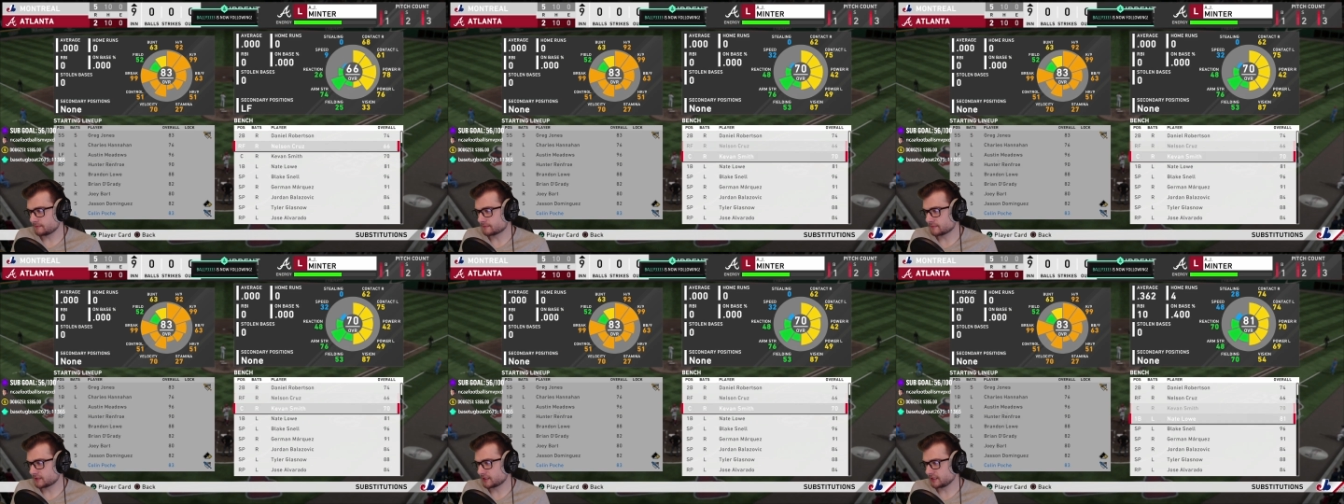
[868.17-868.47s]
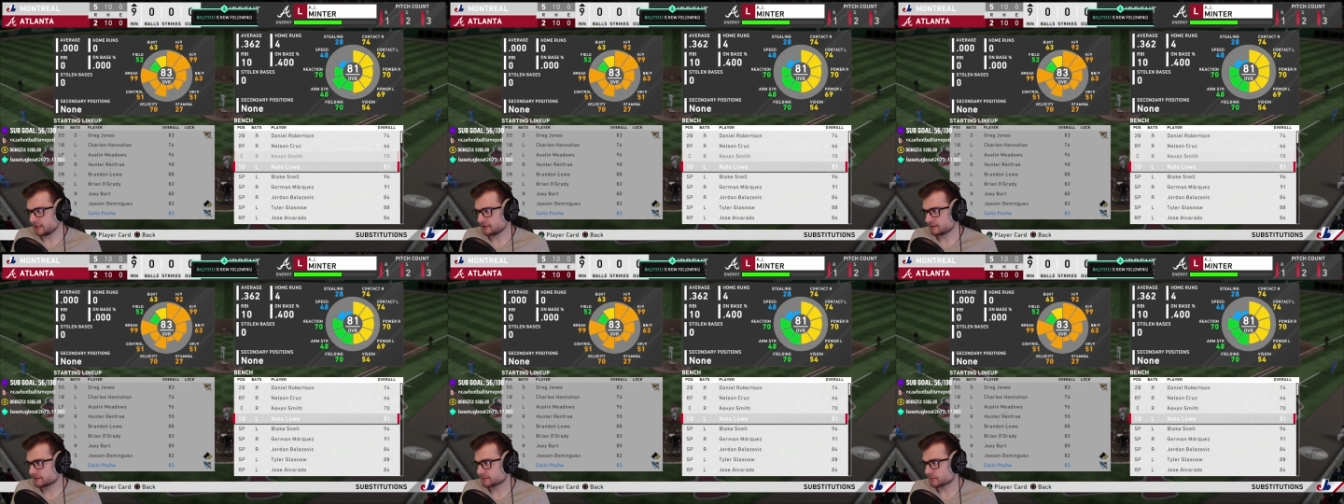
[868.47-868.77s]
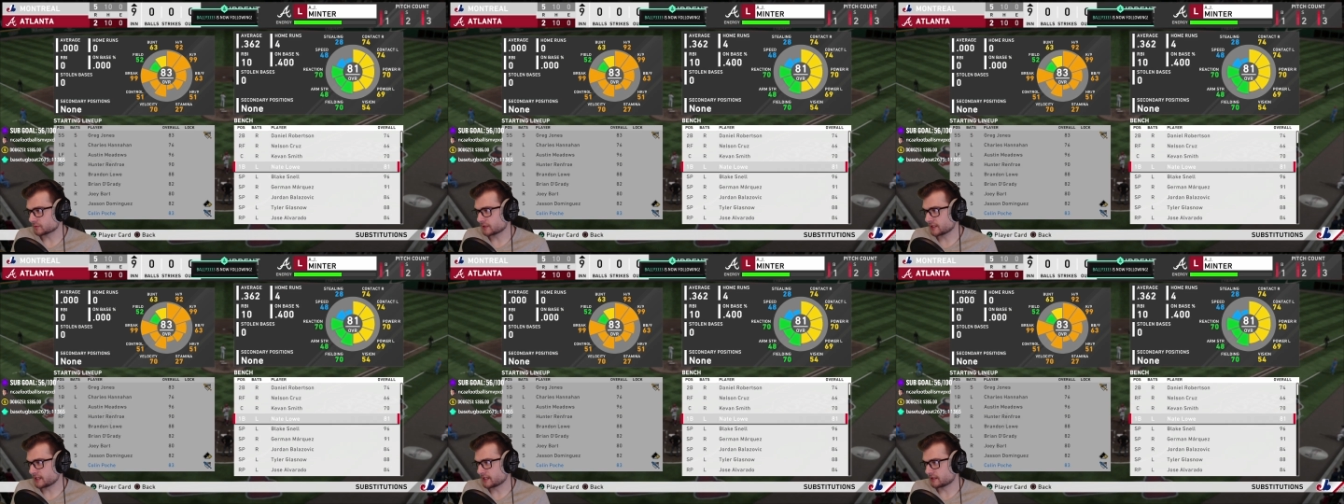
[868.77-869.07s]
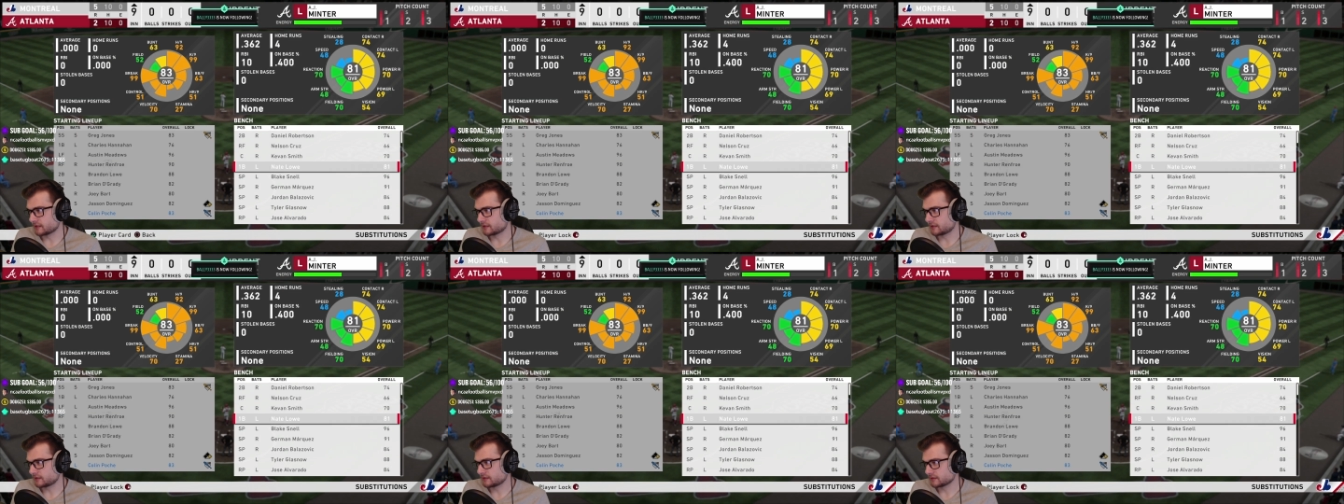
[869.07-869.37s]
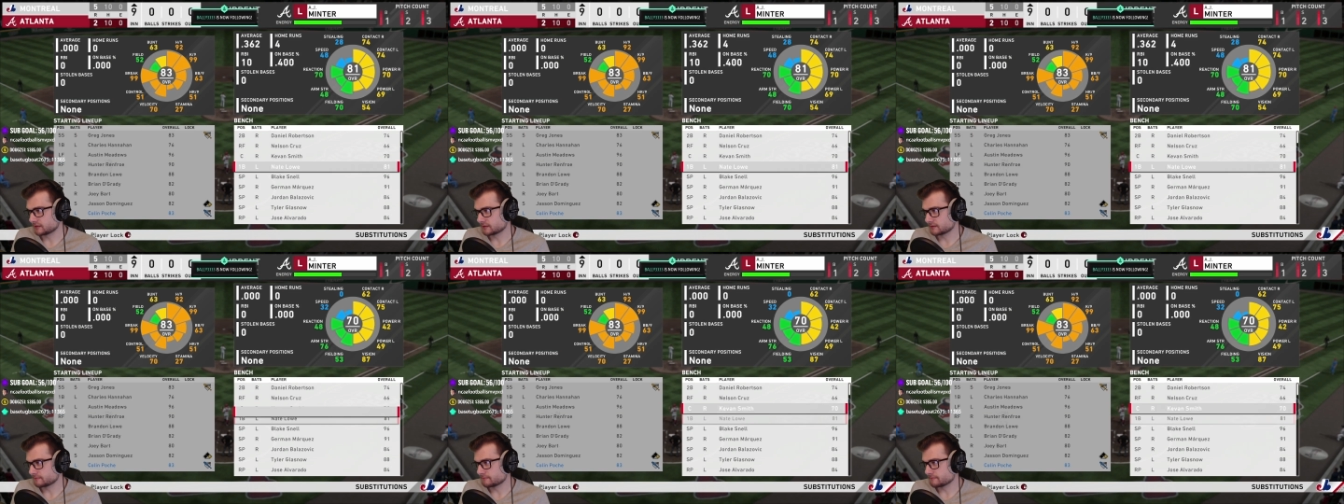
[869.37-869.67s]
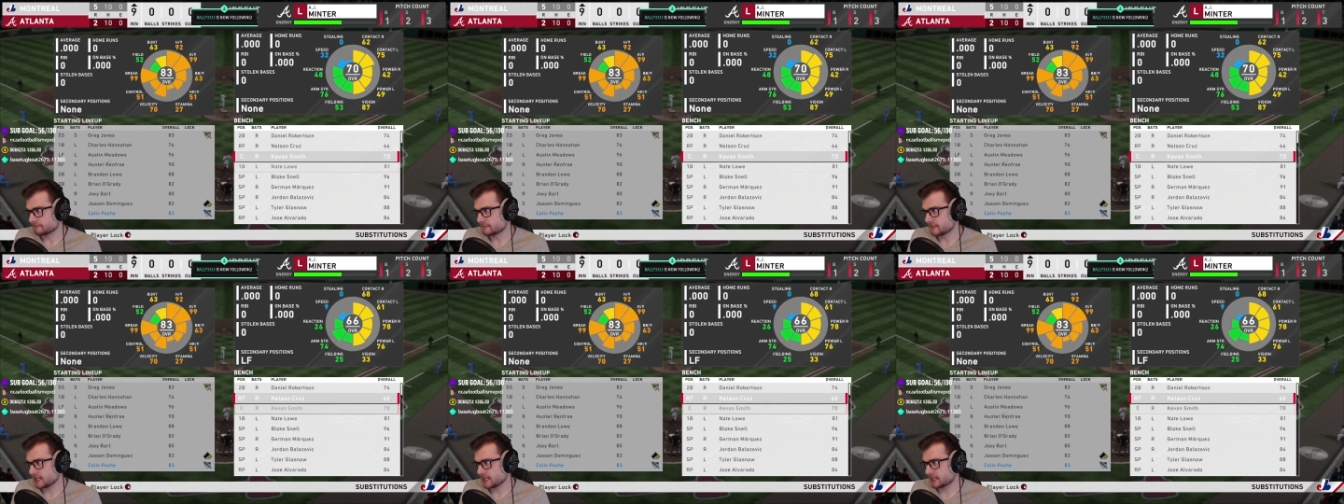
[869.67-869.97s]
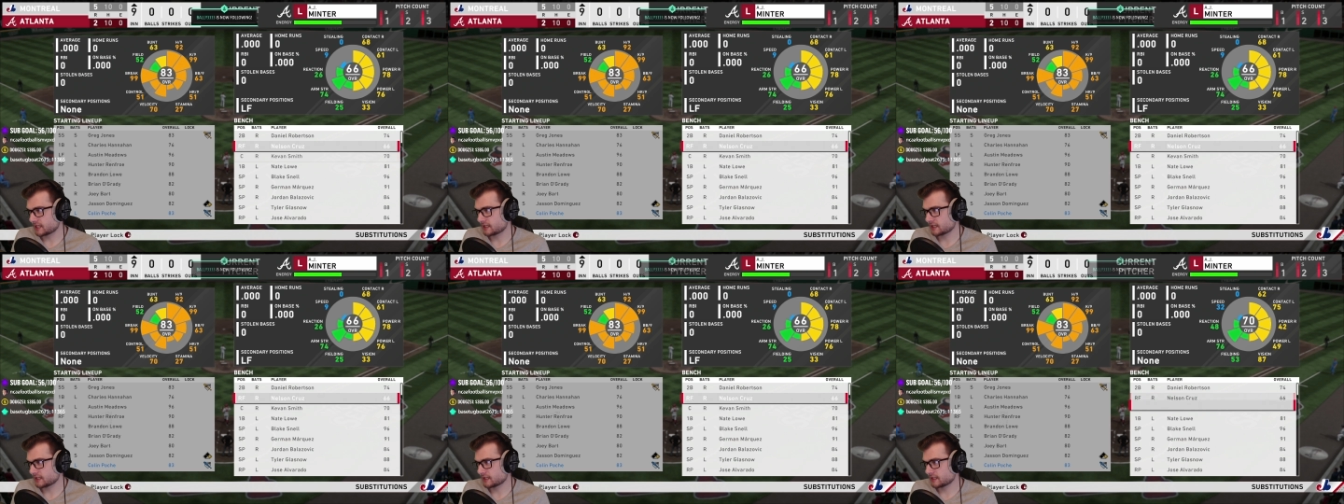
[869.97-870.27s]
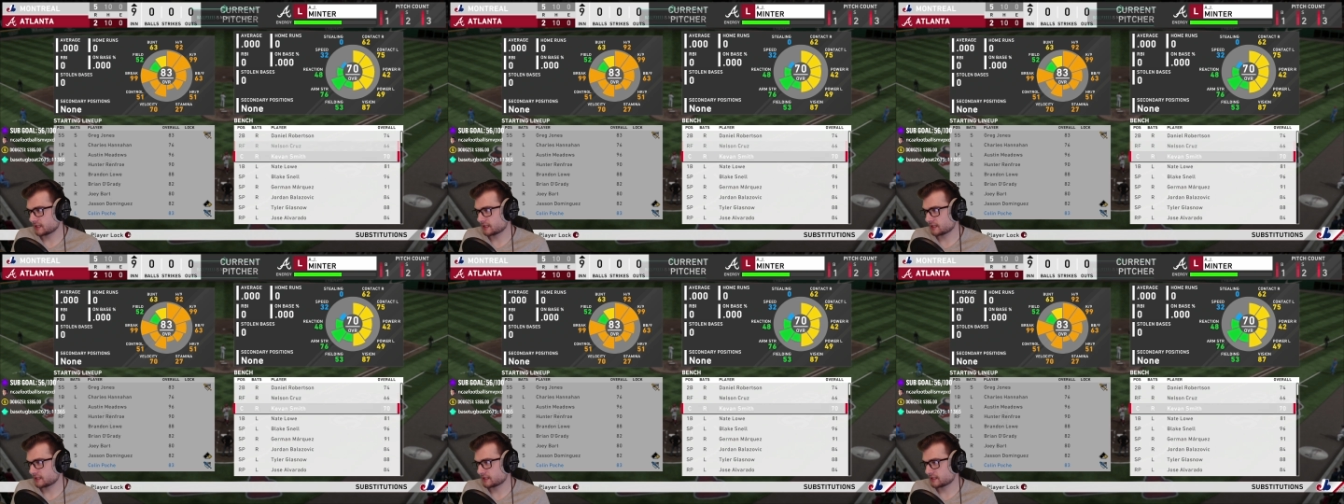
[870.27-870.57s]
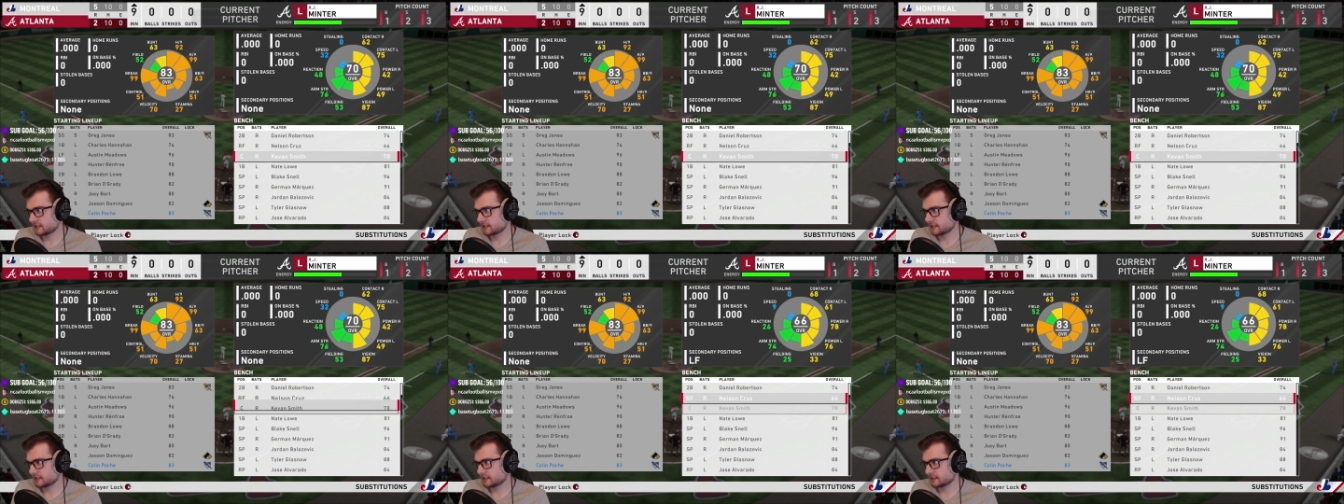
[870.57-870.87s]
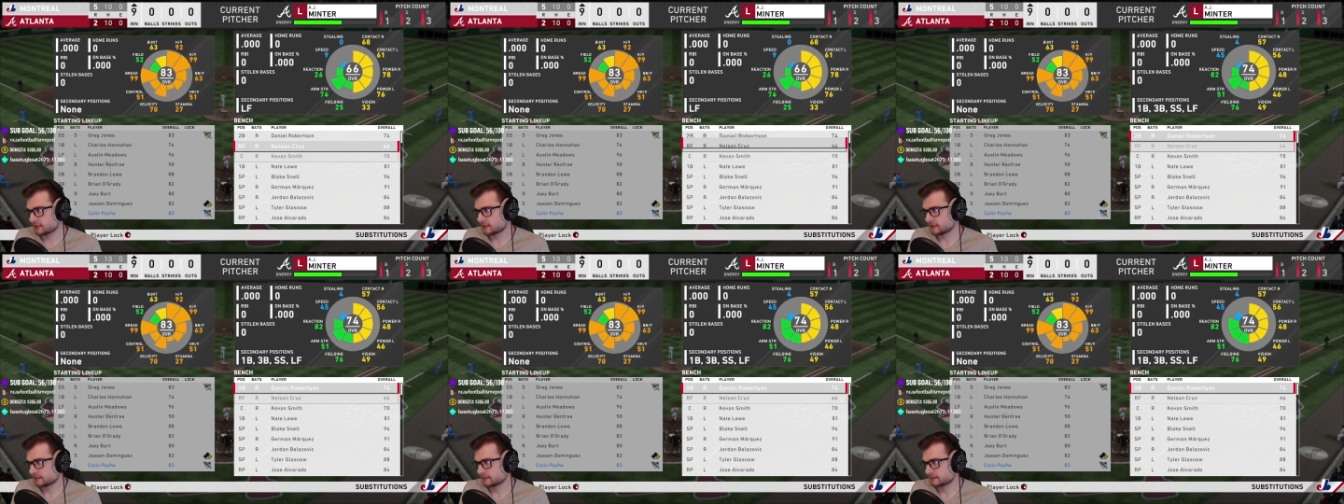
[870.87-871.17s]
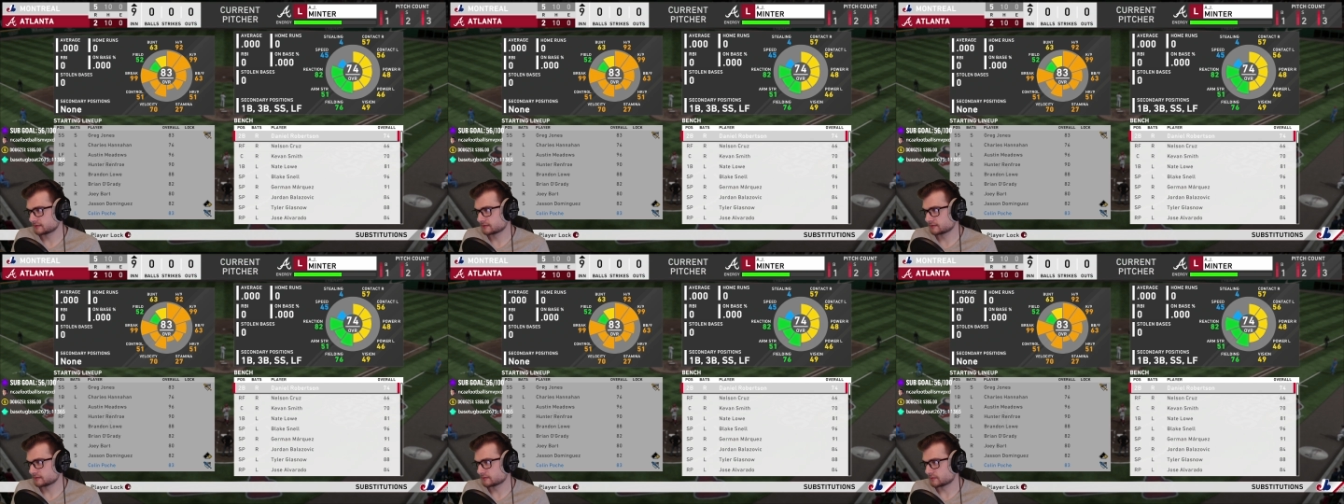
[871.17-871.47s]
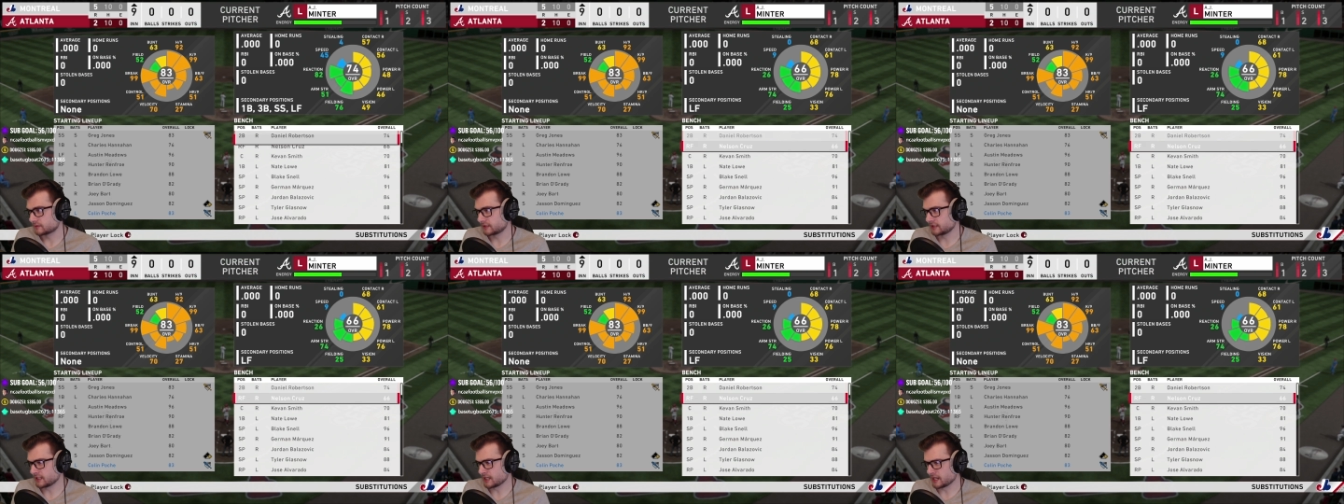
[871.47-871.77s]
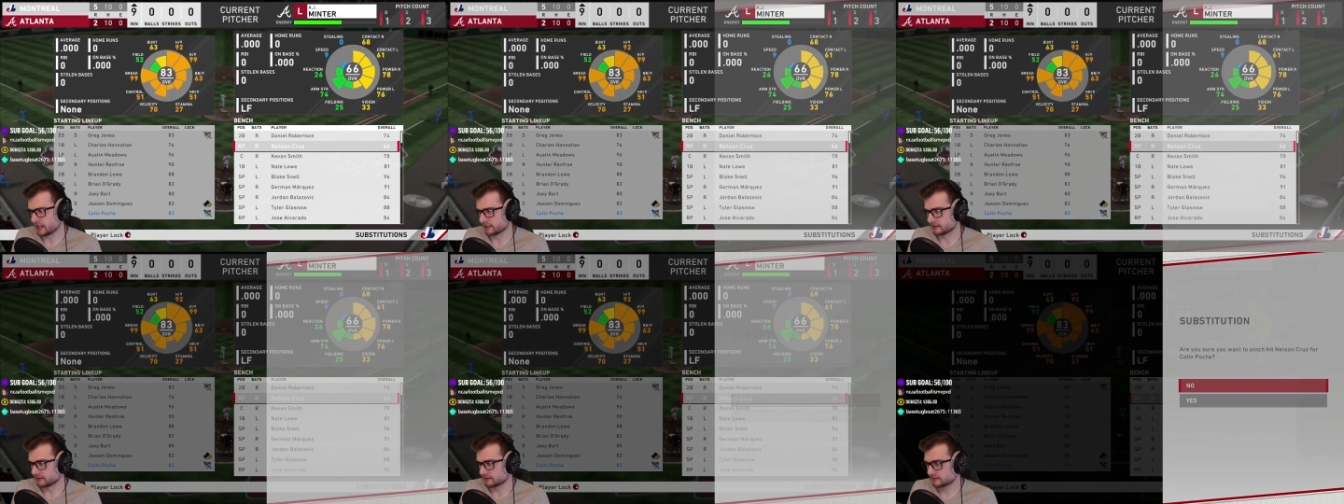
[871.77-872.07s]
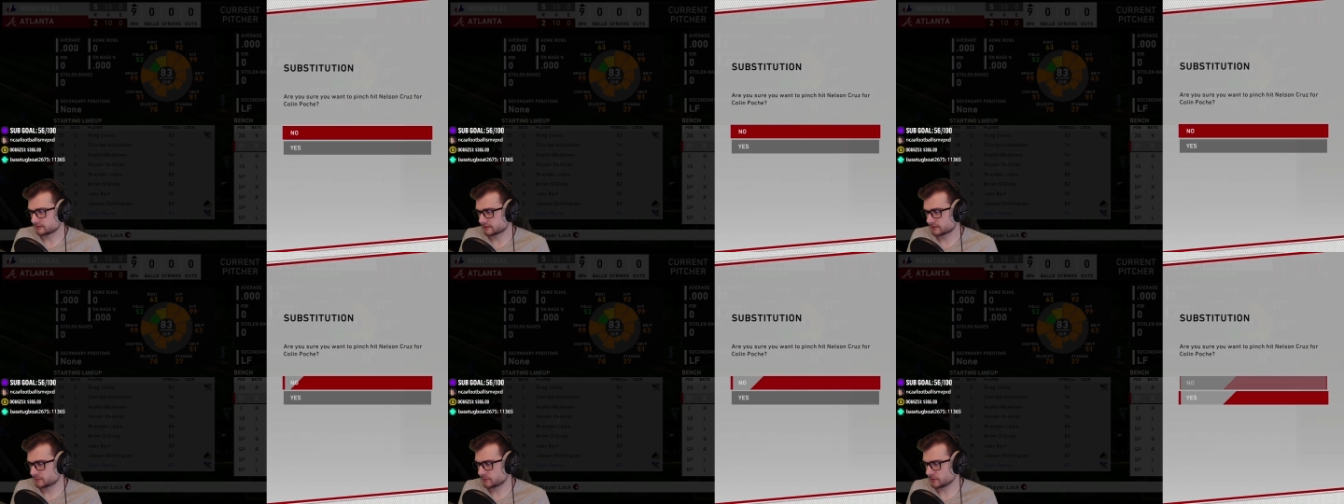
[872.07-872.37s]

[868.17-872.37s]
Might as well make it. Uh, why not? Let's